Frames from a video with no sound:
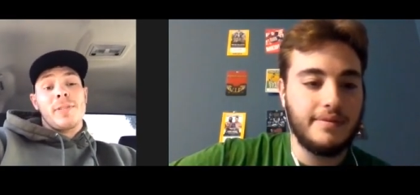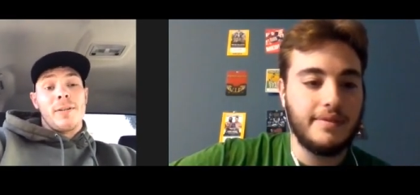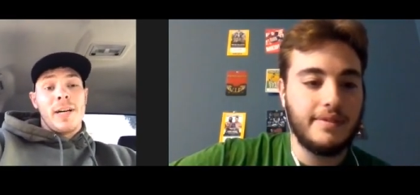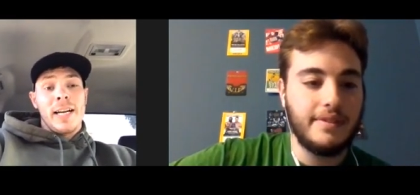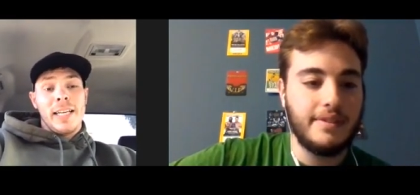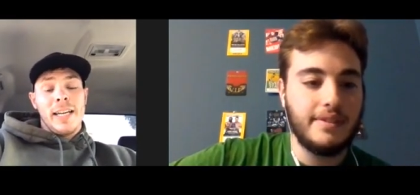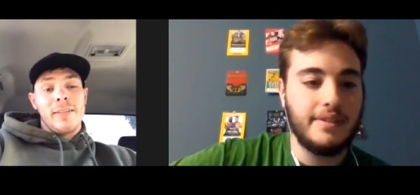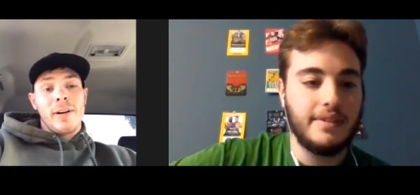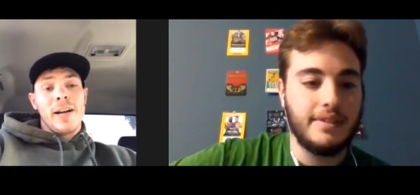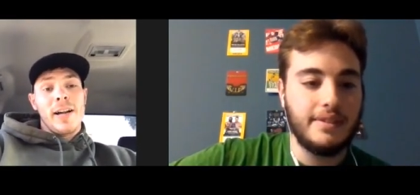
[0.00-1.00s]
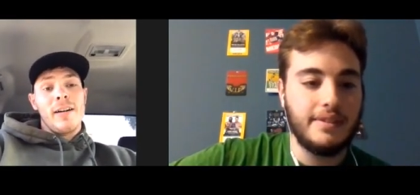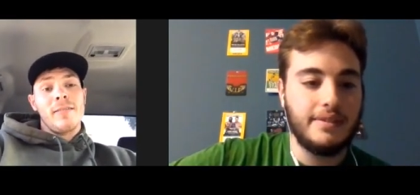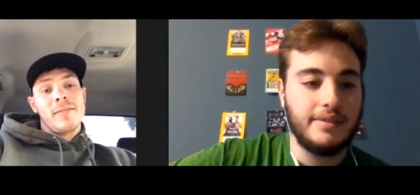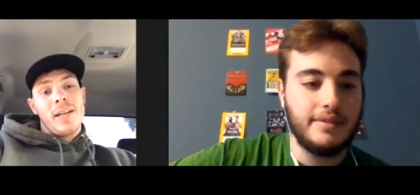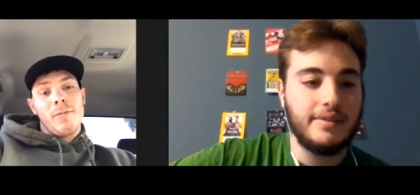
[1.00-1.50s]
Speaker 1: I, I need right now.
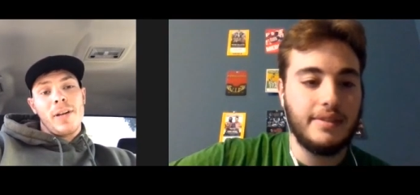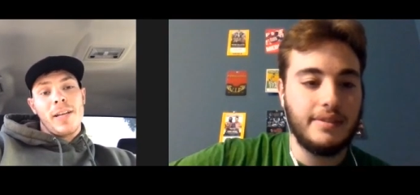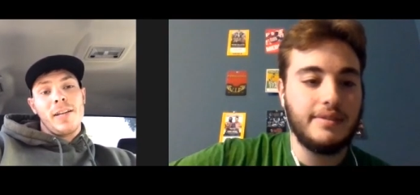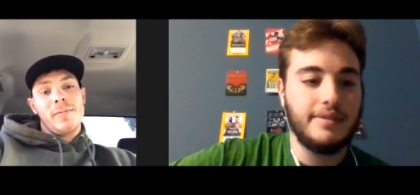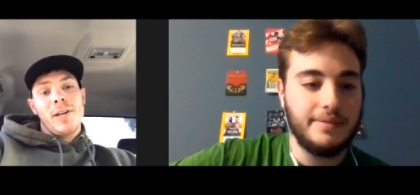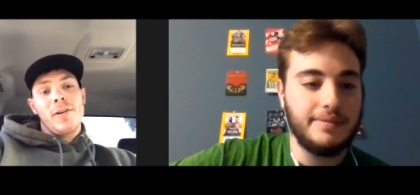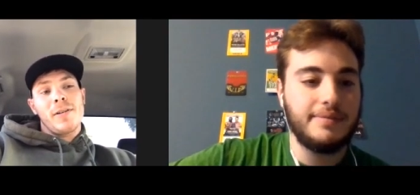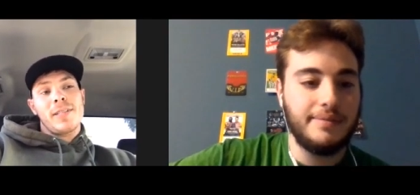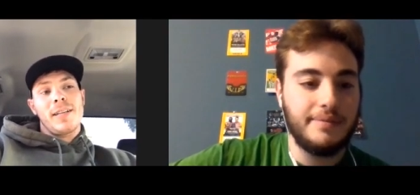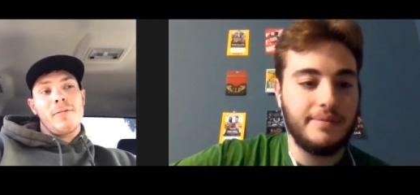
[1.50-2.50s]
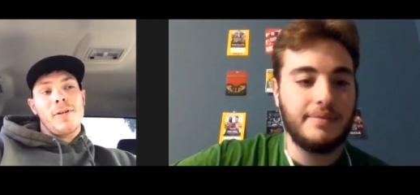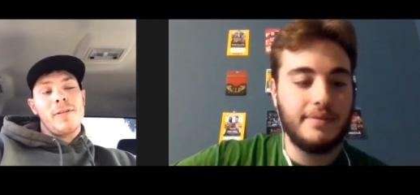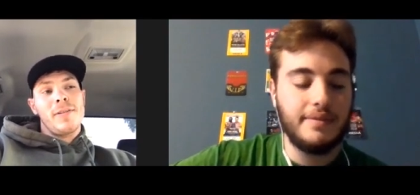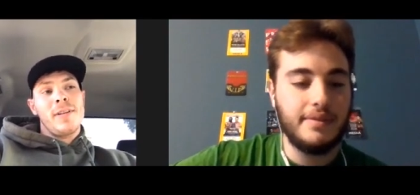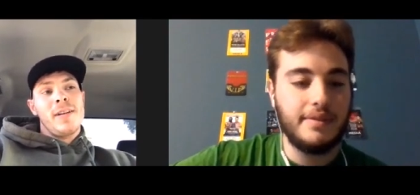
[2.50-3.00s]
I want to get noticed. I want
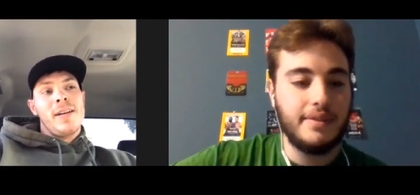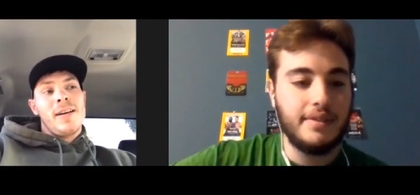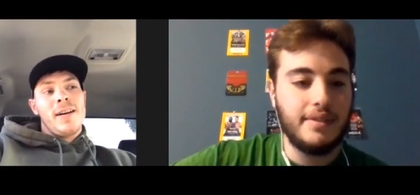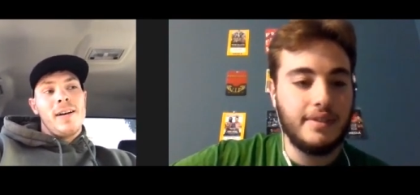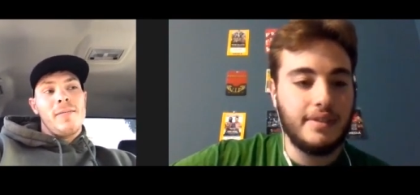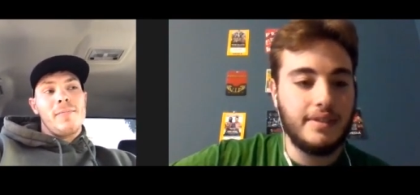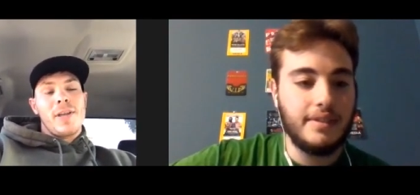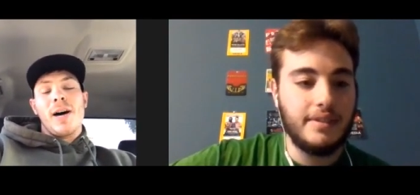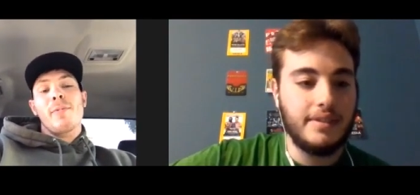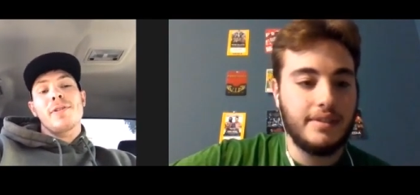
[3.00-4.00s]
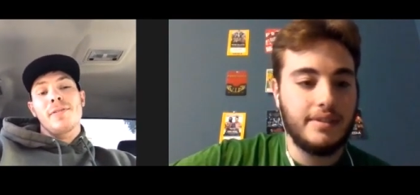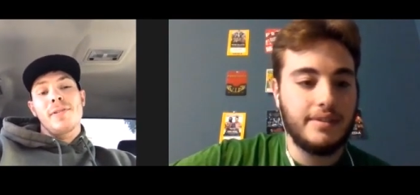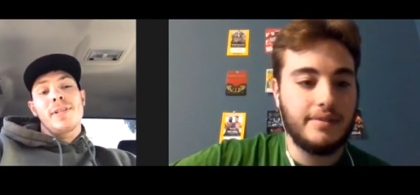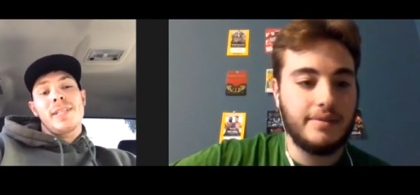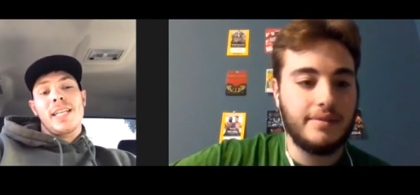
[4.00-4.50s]
um, the
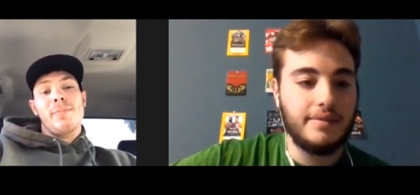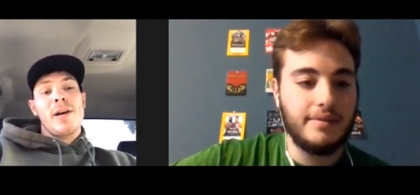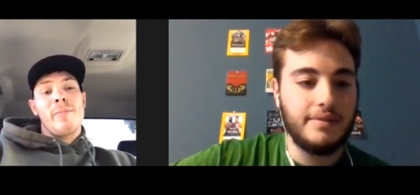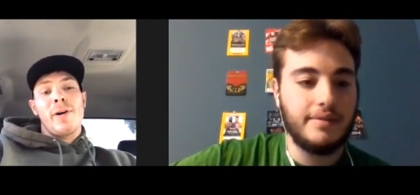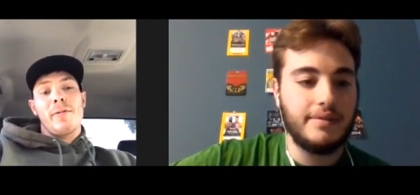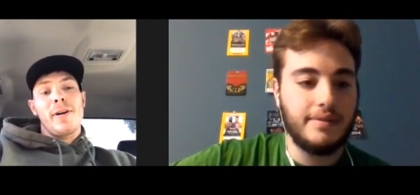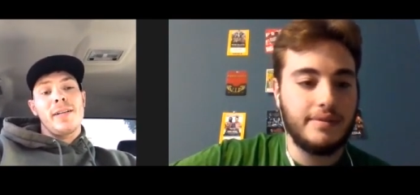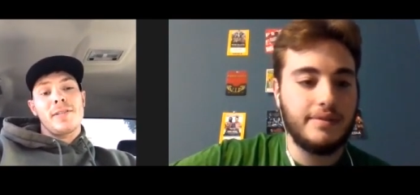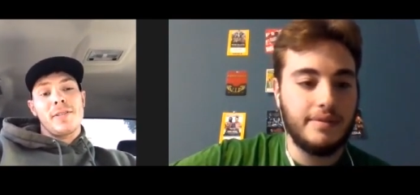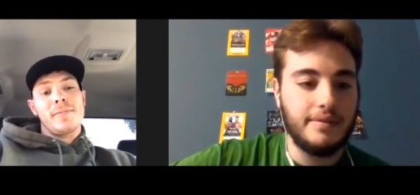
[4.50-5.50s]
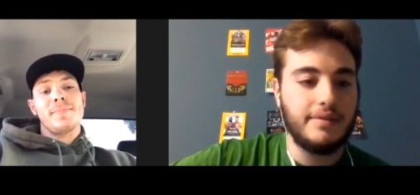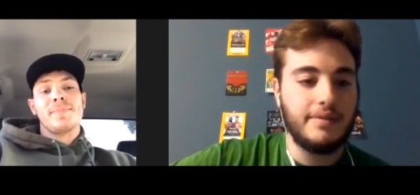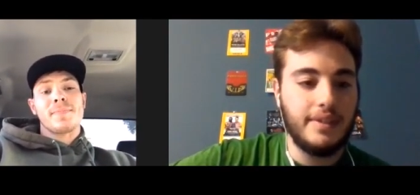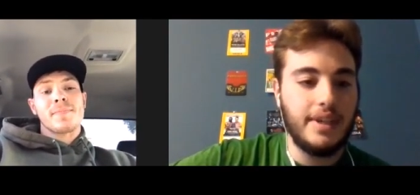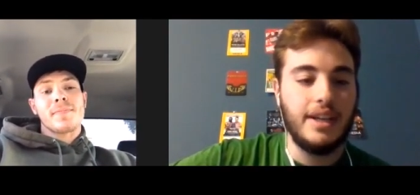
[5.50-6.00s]
opportunities to keep coming my way. So.
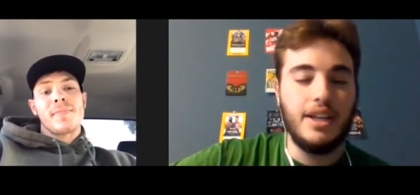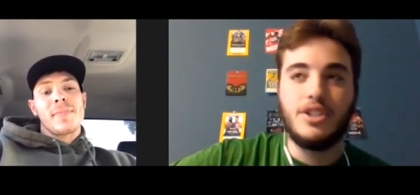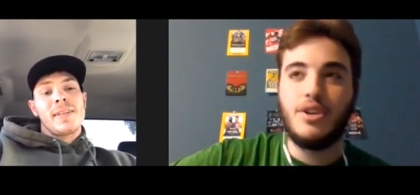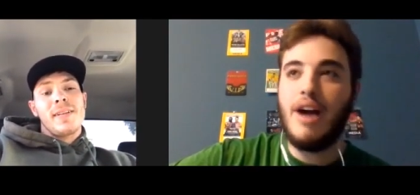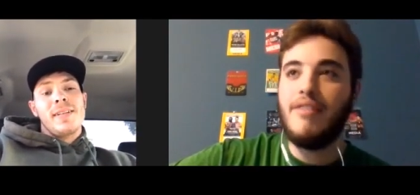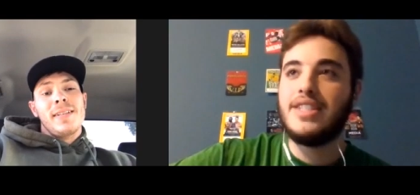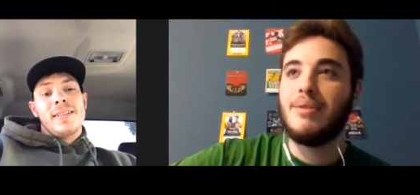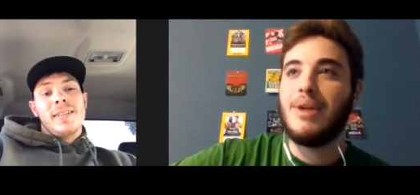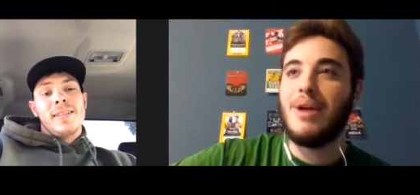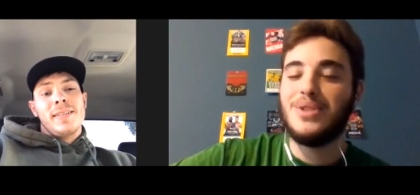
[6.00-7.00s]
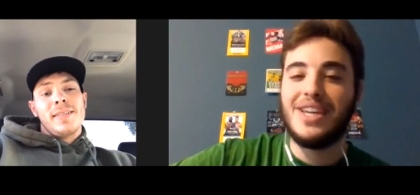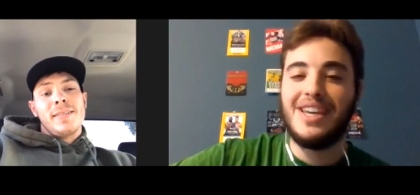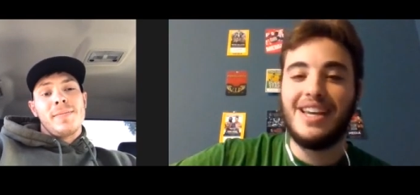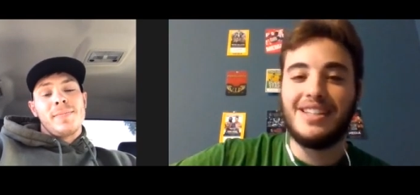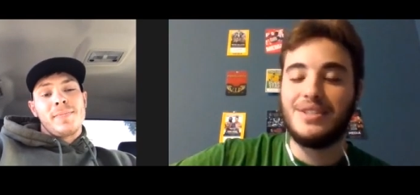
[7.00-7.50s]
Speaker 2: Yeah. So obviously, when I was
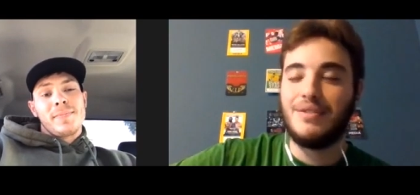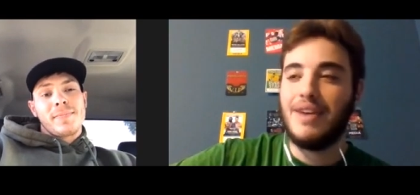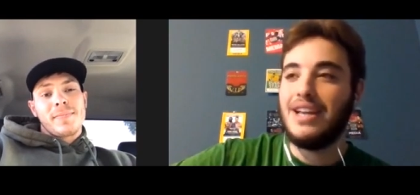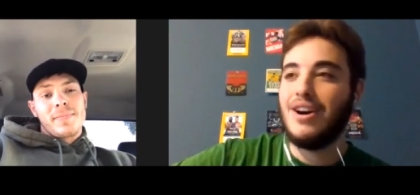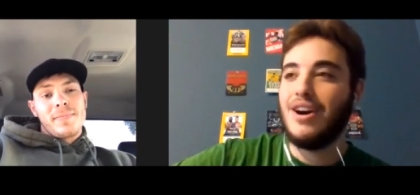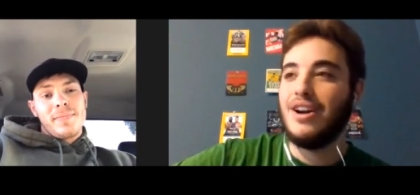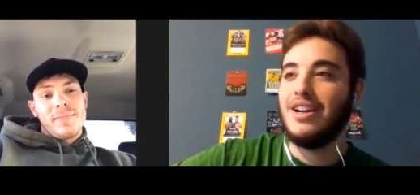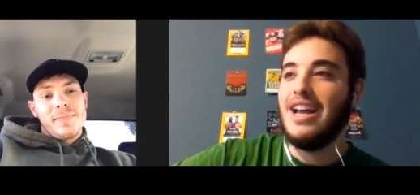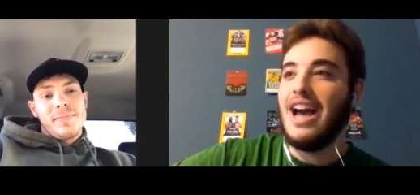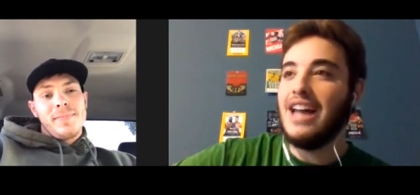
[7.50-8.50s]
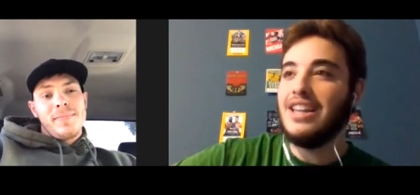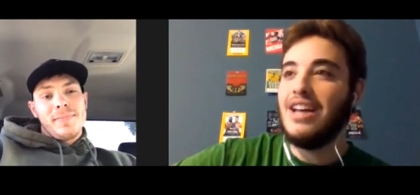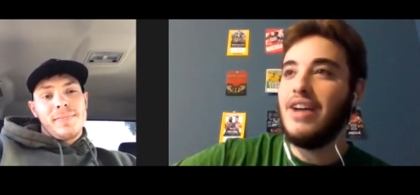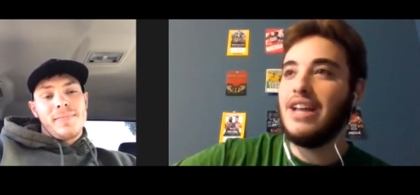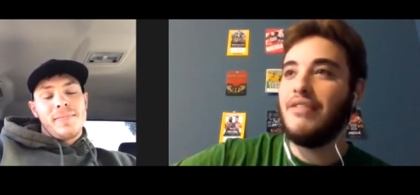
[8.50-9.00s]
looking at this fight card, I
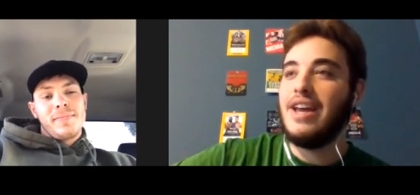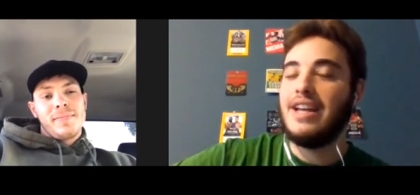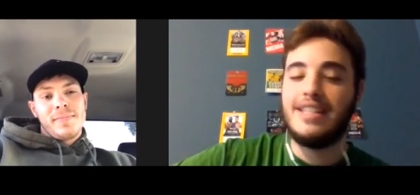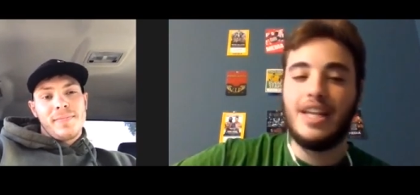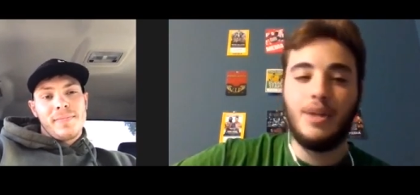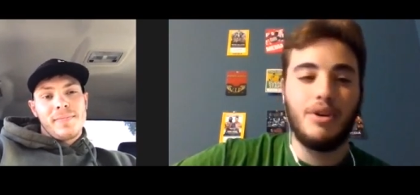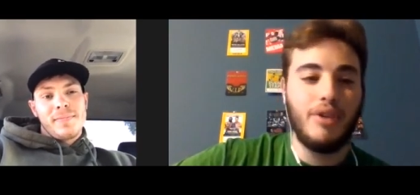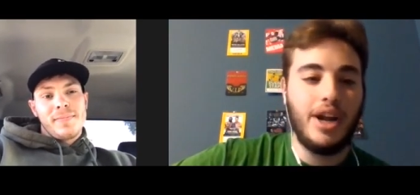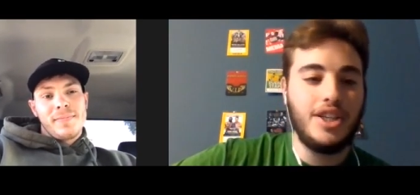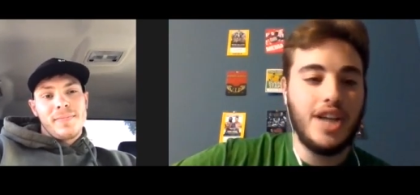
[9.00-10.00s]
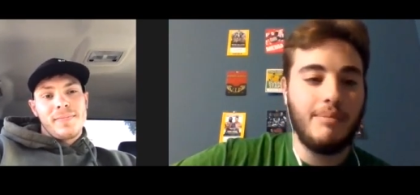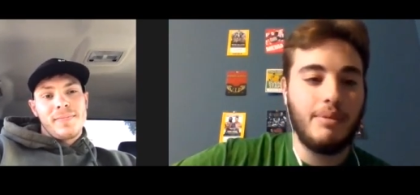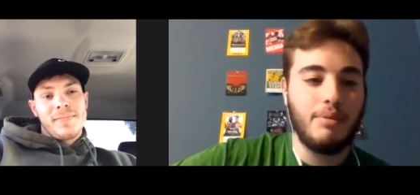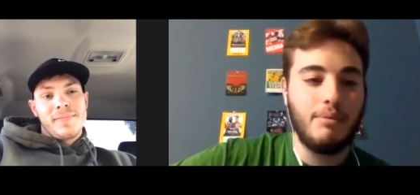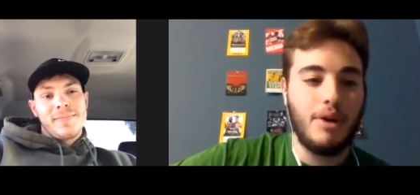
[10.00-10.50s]
love LFA because they do a great
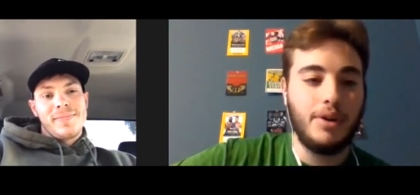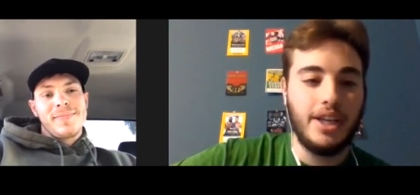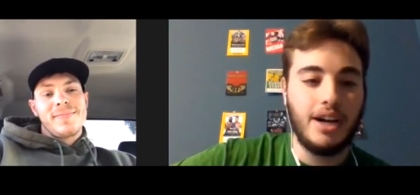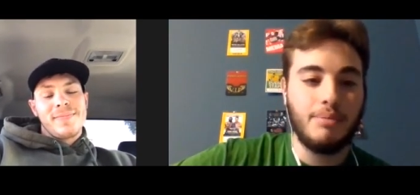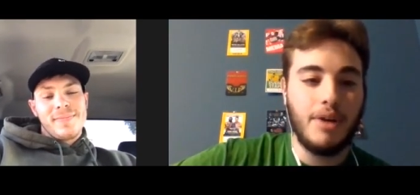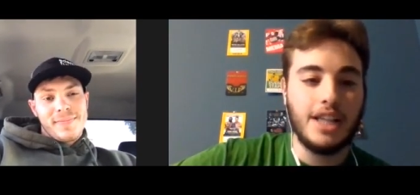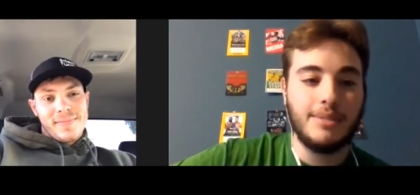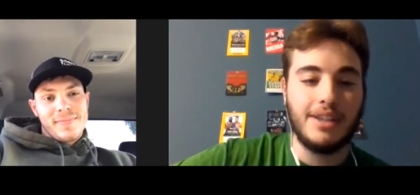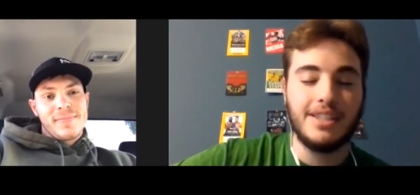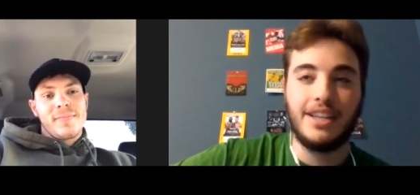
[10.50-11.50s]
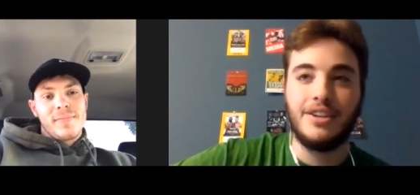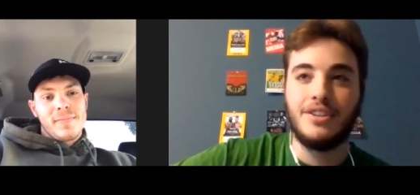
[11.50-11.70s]
job of promoting young prospects like